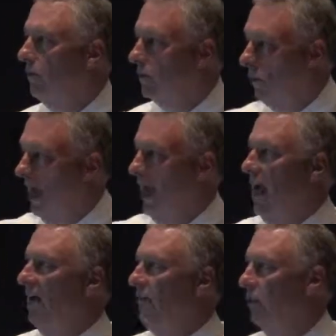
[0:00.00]
Do I
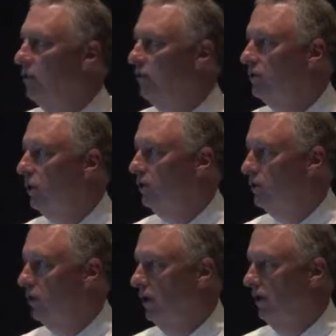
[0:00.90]
have
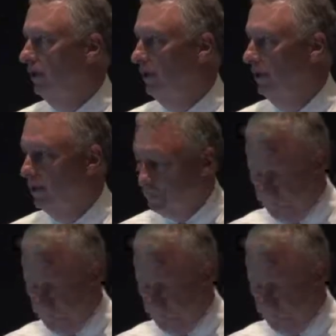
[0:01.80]
those services?